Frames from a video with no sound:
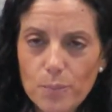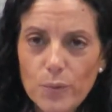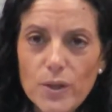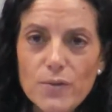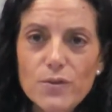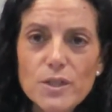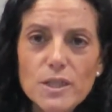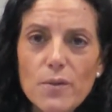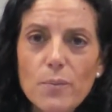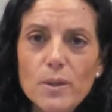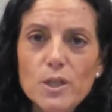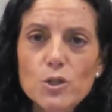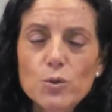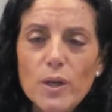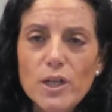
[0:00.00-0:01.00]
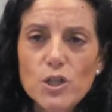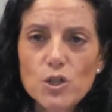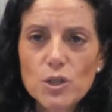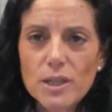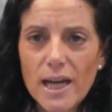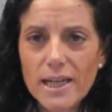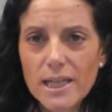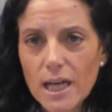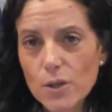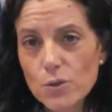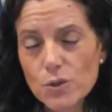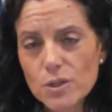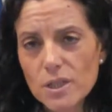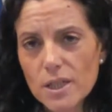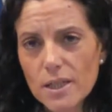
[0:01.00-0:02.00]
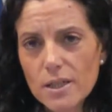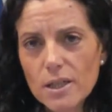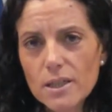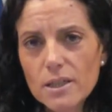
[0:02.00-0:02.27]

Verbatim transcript: previous administration announced